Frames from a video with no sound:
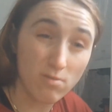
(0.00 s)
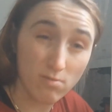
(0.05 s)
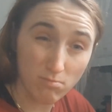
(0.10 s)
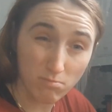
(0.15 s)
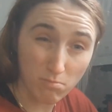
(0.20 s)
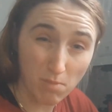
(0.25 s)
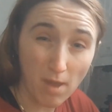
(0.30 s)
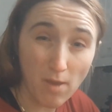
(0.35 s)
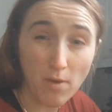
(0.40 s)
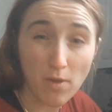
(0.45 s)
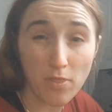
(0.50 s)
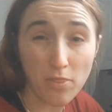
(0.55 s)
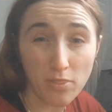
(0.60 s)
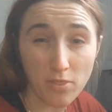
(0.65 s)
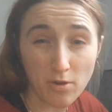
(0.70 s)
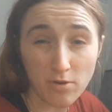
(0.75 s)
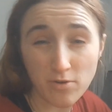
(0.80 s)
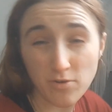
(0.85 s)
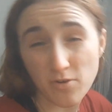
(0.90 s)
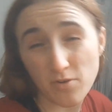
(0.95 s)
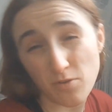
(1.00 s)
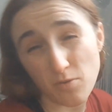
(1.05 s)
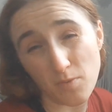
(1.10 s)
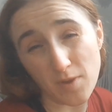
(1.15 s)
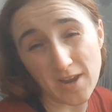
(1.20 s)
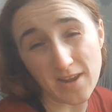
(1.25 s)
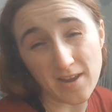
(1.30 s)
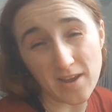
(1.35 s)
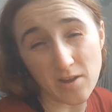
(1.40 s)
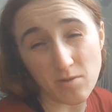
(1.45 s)
about a third of the
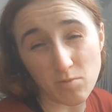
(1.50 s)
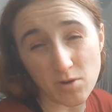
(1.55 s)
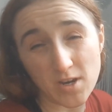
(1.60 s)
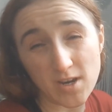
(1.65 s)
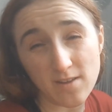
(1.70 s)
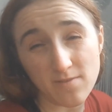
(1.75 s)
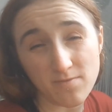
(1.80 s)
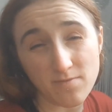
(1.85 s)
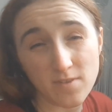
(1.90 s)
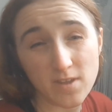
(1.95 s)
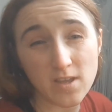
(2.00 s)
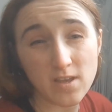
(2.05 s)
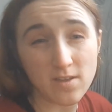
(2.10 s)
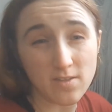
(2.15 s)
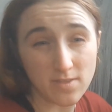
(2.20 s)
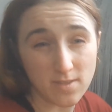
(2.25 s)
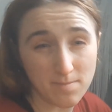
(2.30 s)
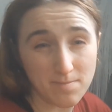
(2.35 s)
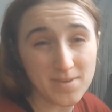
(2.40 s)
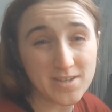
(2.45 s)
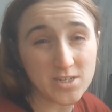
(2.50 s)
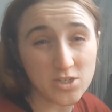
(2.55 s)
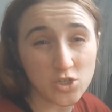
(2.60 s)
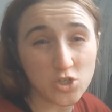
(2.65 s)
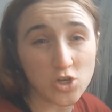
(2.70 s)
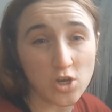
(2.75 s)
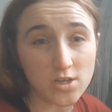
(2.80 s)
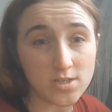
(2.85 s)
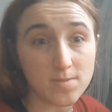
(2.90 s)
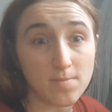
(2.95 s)
way down. We're kind of, the middle
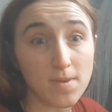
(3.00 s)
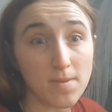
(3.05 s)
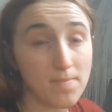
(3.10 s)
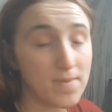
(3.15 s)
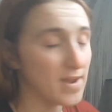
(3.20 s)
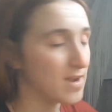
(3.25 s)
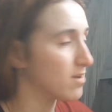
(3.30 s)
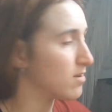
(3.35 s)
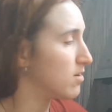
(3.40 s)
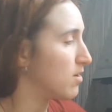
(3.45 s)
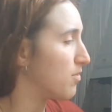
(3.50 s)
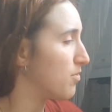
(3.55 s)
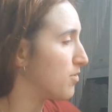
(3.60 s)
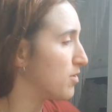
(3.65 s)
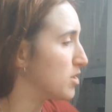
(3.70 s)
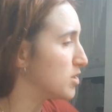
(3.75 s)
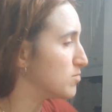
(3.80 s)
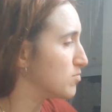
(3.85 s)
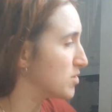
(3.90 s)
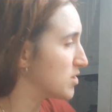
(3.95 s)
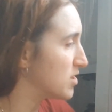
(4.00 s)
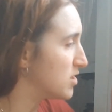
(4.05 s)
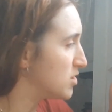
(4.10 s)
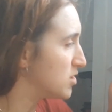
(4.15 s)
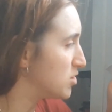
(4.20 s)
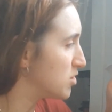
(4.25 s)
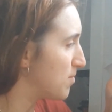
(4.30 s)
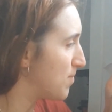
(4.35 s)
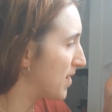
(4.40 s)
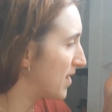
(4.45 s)
chunk's a bit bigger than the third. We're going to
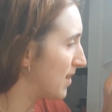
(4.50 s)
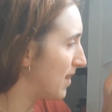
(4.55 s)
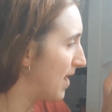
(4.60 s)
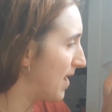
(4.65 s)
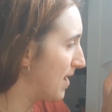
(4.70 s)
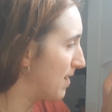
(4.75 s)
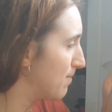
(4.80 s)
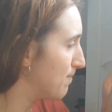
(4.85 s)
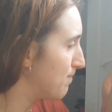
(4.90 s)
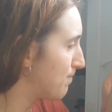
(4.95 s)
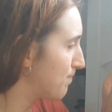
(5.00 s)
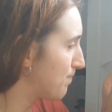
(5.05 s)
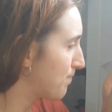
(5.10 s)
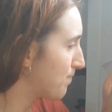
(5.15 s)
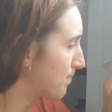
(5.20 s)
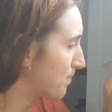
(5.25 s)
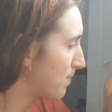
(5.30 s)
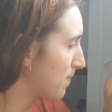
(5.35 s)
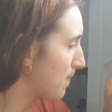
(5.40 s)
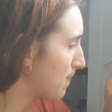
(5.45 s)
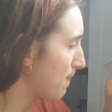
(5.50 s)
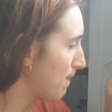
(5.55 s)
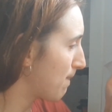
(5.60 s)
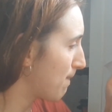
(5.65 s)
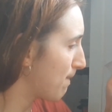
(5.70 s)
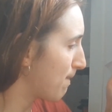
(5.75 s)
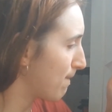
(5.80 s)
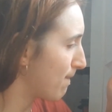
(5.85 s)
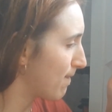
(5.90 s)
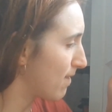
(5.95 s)
do a big line
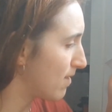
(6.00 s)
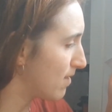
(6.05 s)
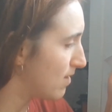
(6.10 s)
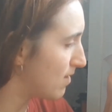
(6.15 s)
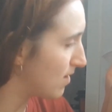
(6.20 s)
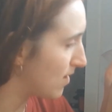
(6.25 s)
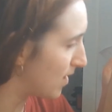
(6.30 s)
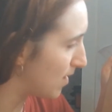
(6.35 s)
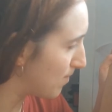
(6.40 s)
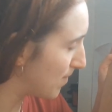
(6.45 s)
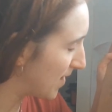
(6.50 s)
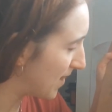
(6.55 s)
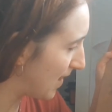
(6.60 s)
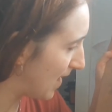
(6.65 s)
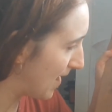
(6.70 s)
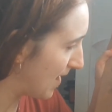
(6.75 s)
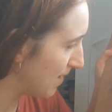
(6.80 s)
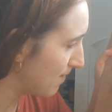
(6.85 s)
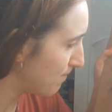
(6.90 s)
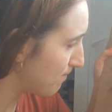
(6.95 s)
and a big line,